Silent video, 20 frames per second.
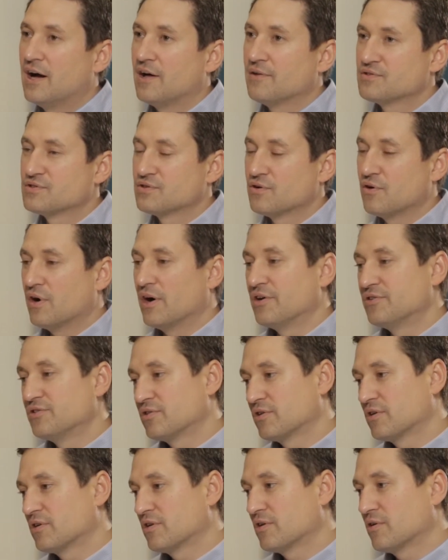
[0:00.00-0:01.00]
So
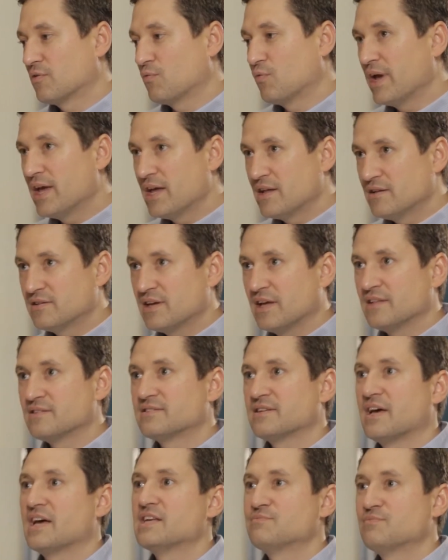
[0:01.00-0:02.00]
under wind and
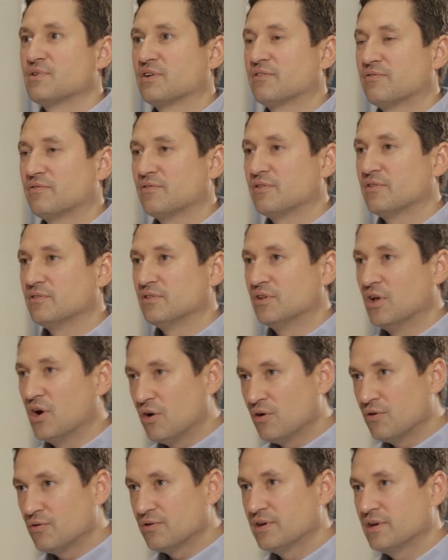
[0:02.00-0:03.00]
seismic
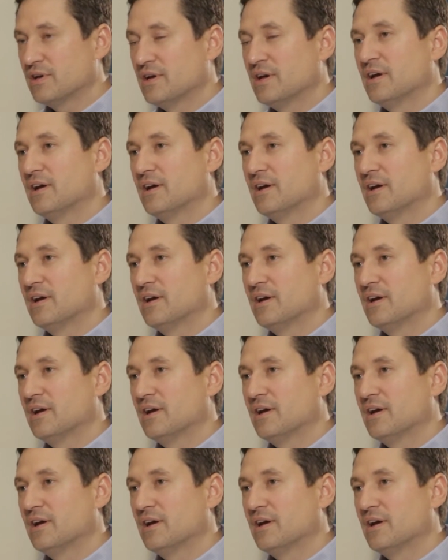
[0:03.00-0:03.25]
load,